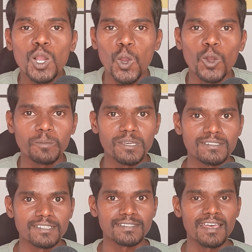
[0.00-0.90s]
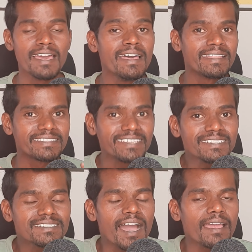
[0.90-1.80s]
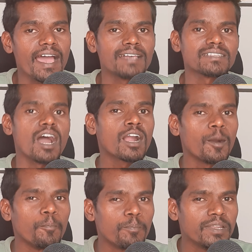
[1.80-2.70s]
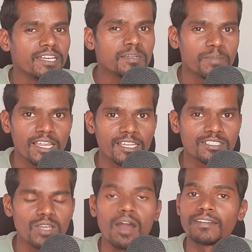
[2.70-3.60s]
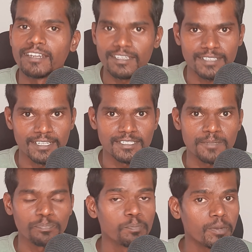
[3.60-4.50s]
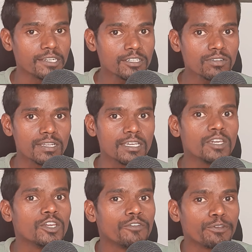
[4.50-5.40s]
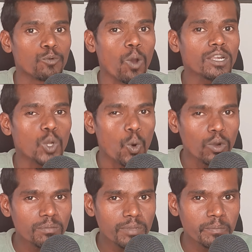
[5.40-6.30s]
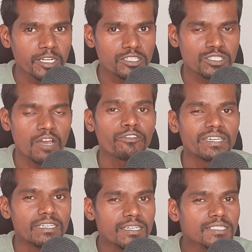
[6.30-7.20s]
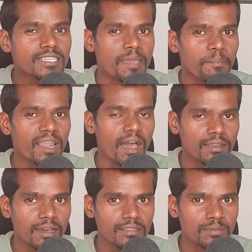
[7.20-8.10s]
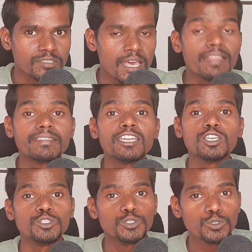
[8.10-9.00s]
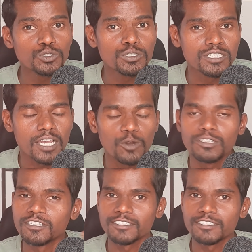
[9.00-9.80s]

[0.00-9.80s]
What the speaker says: Codebases. This guy has a complete playlist on data science. Particularly, if you want code implementation of each ML algorithms, then you should check out this